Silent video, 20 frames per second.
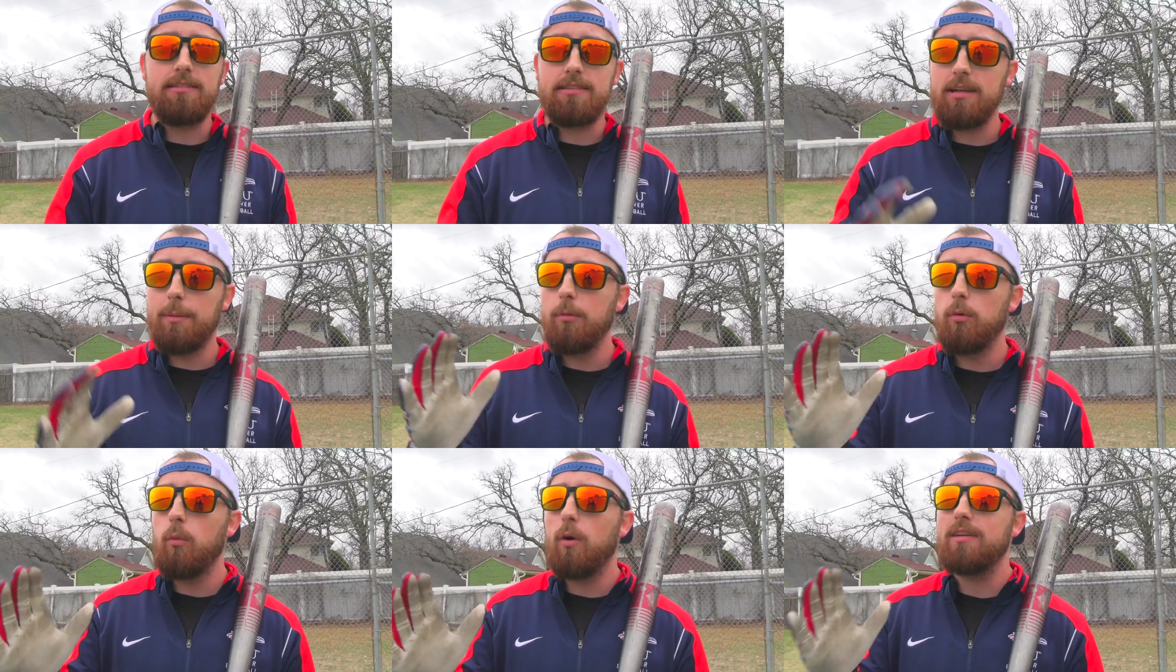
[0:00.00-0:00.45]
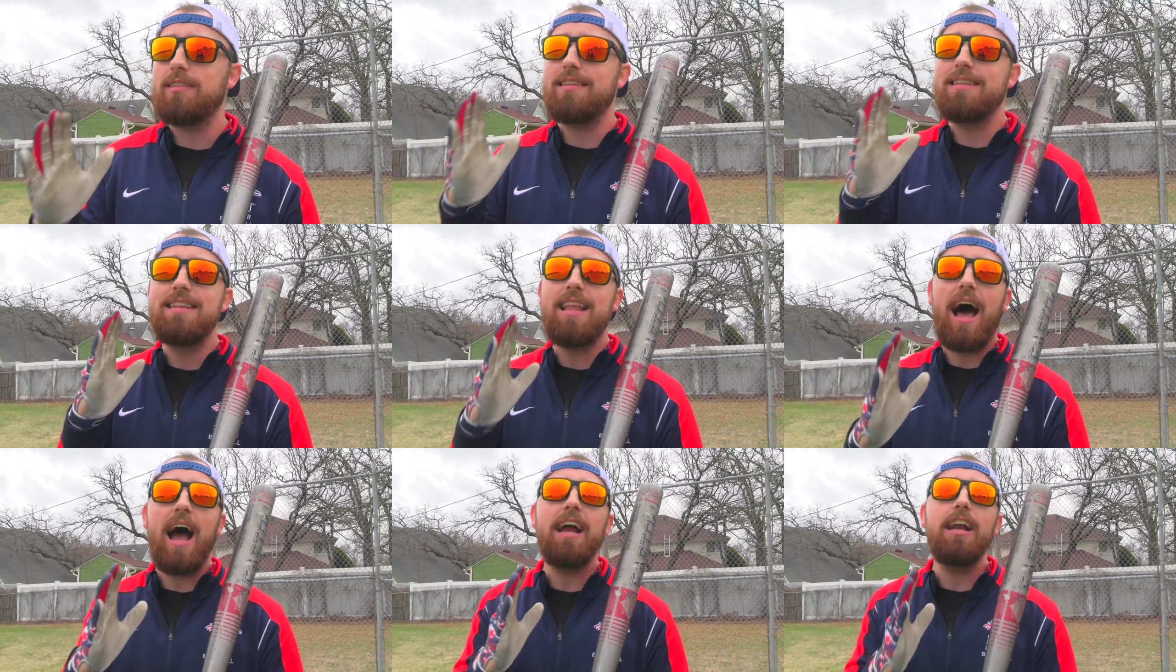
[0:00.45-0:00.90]
Someone wants
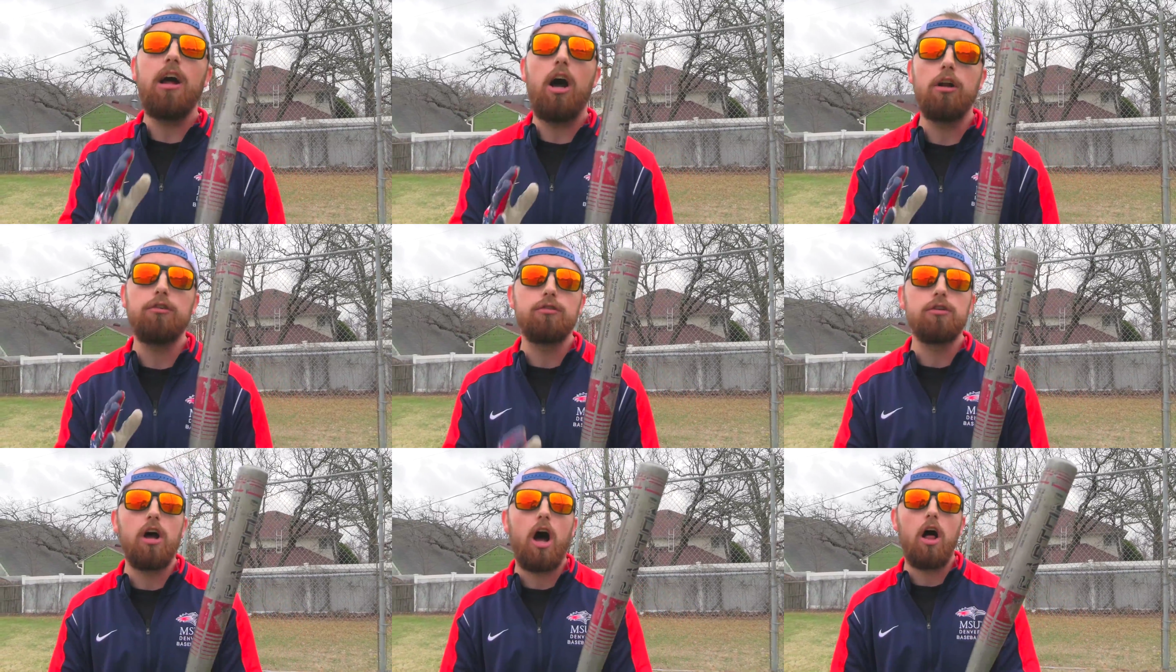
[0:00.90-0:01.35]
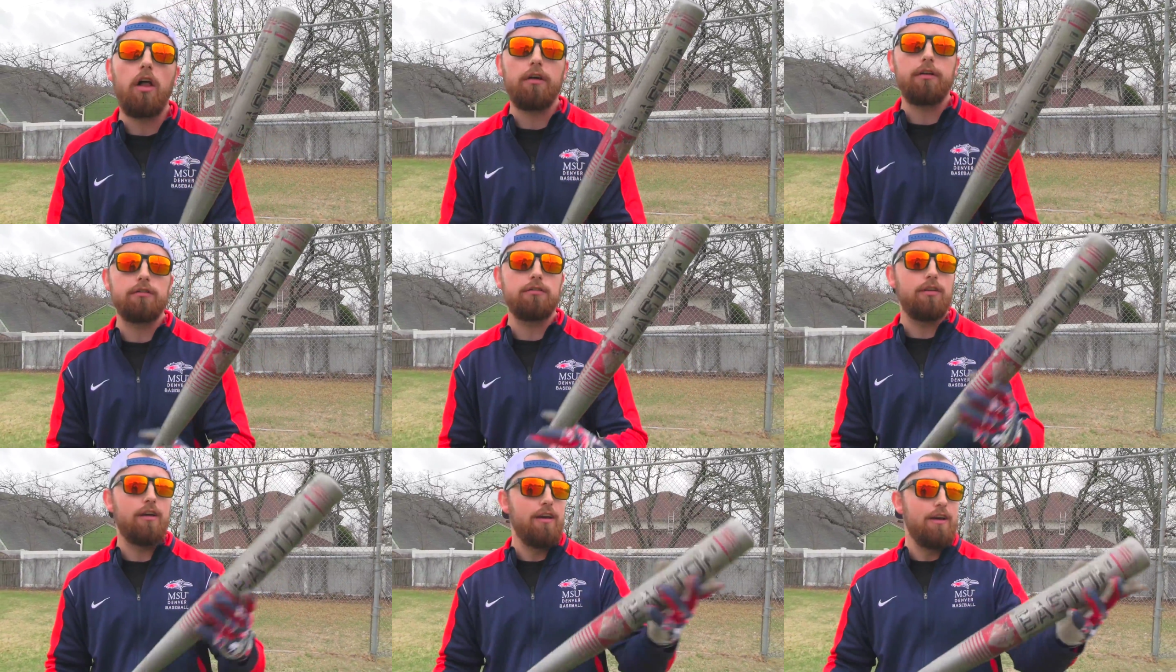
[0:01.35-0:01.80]

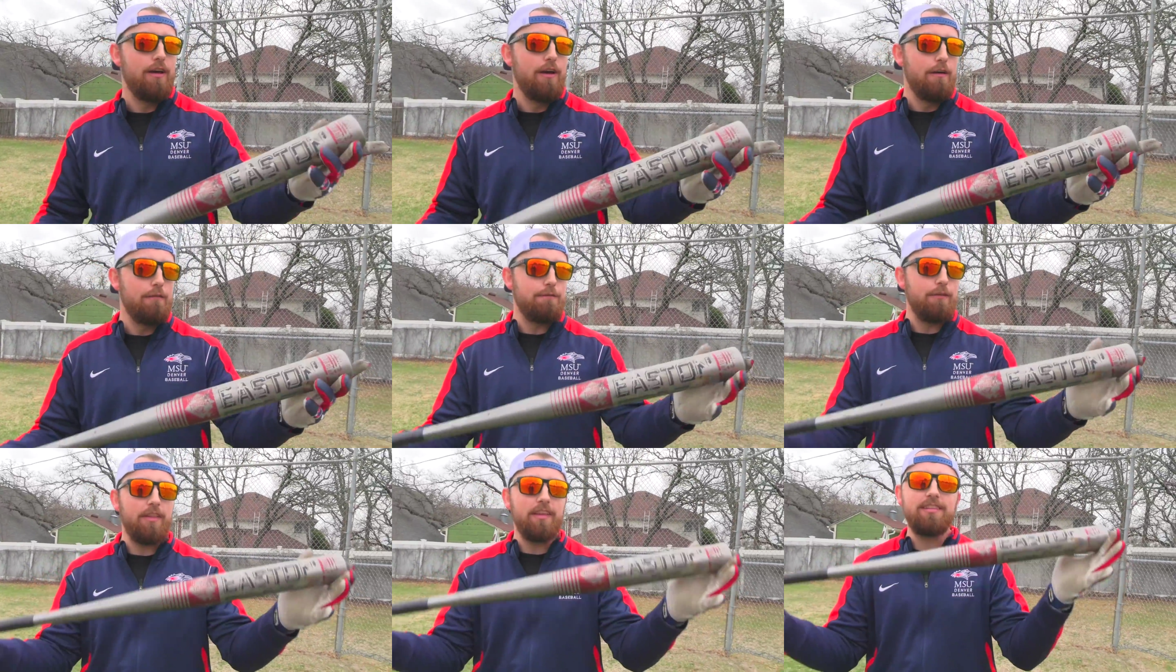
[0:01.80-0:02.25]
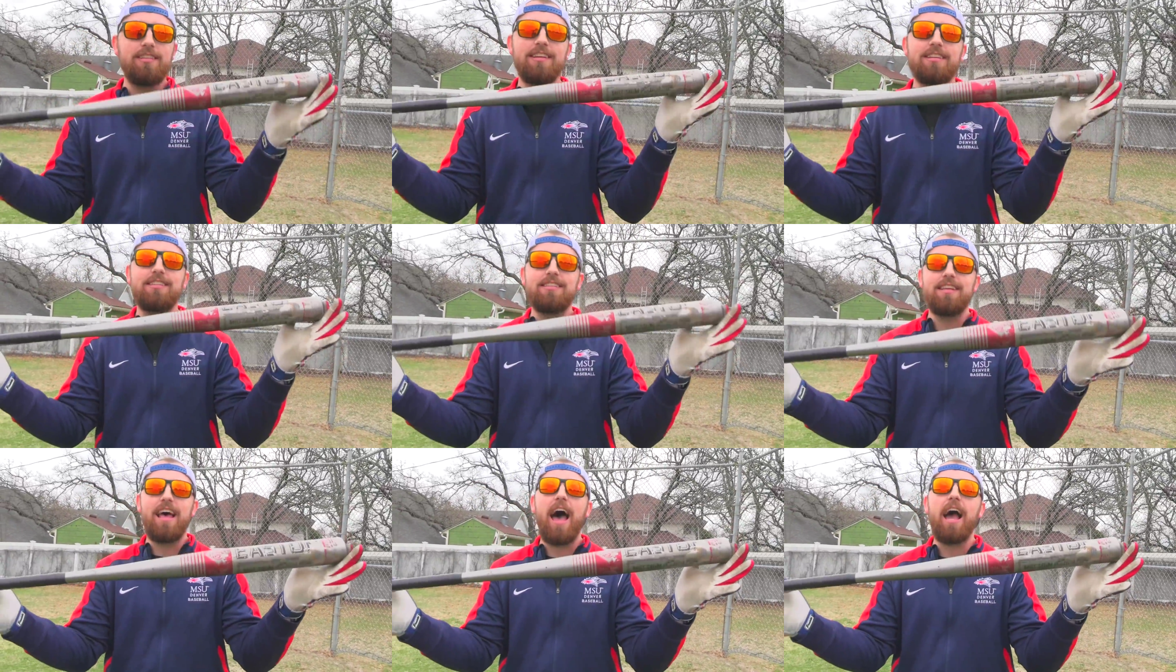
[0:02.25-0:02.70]
$900 for this
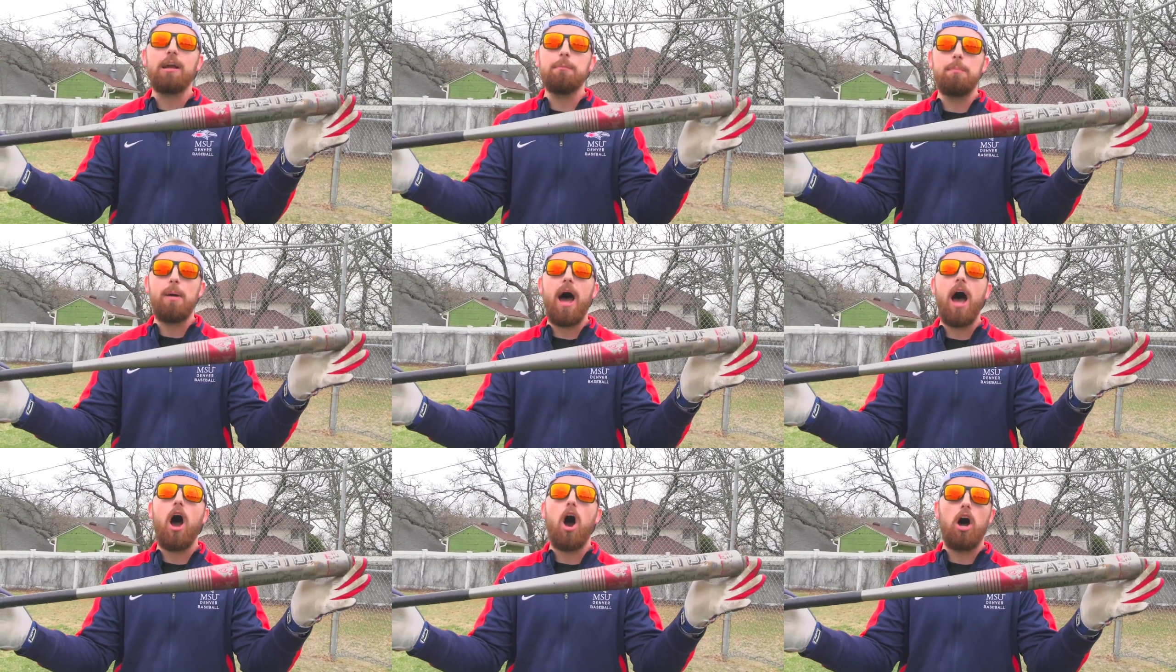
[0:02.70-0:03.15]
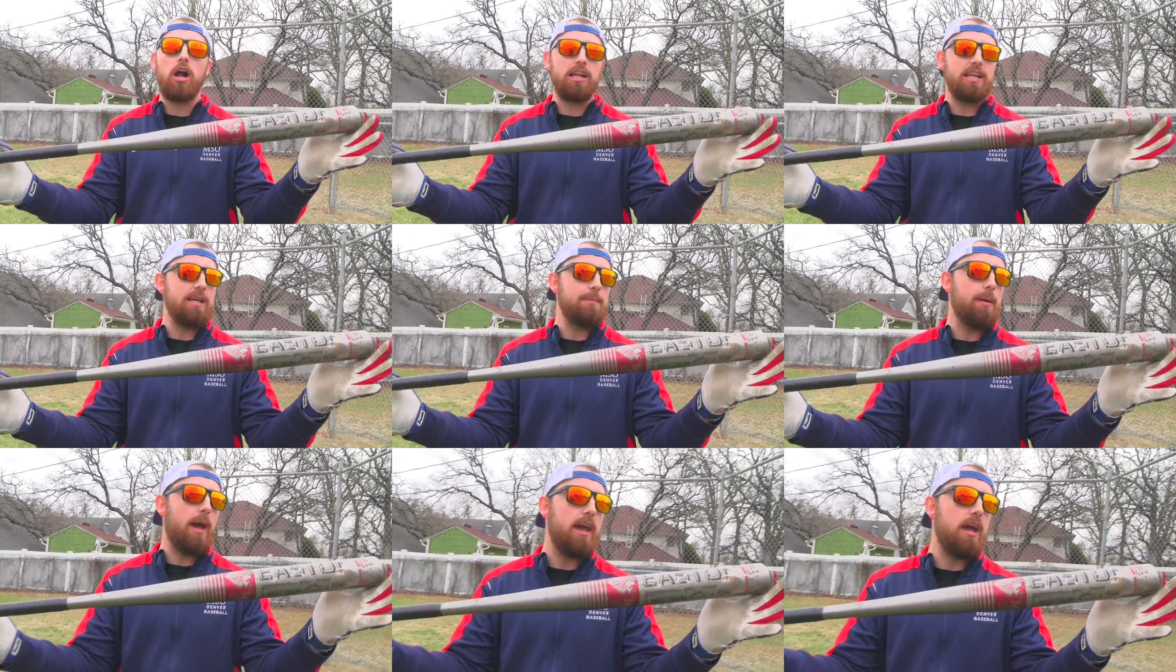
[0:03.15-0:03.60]
exact bat on
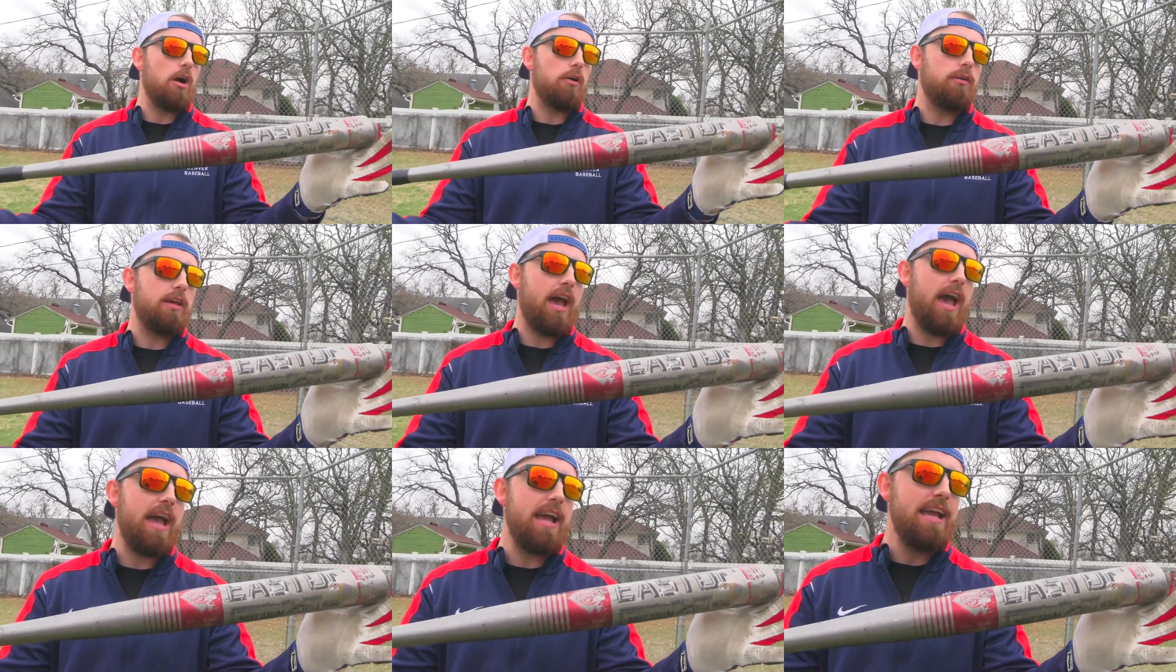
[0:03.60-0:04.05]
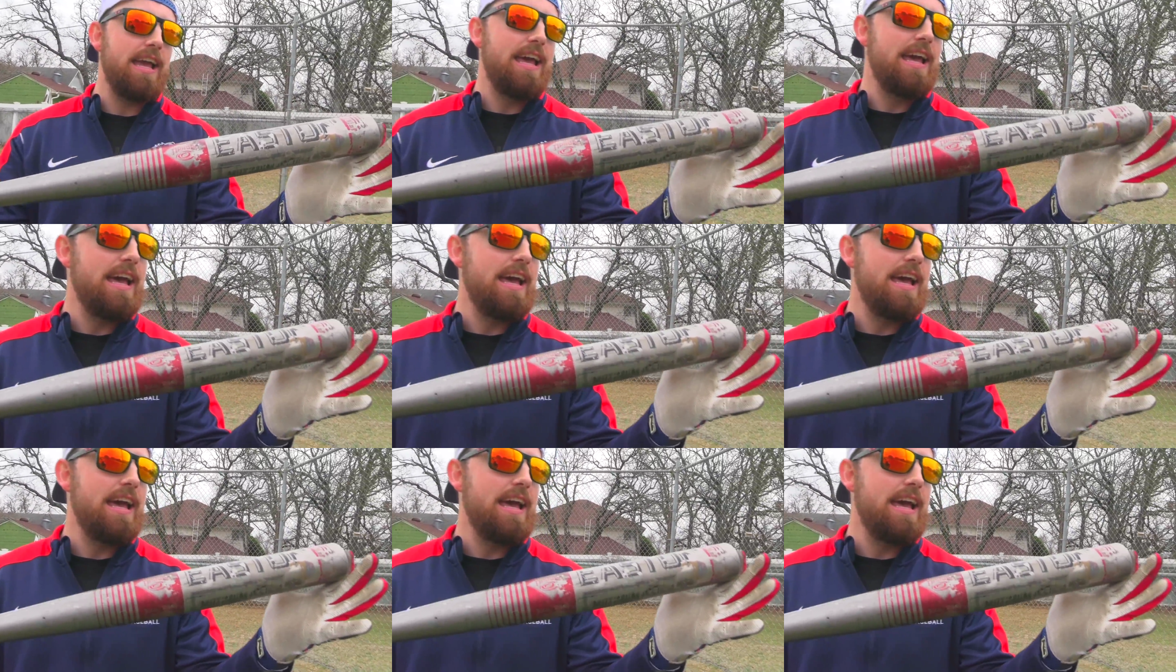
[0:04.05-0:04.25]
eBay, okay?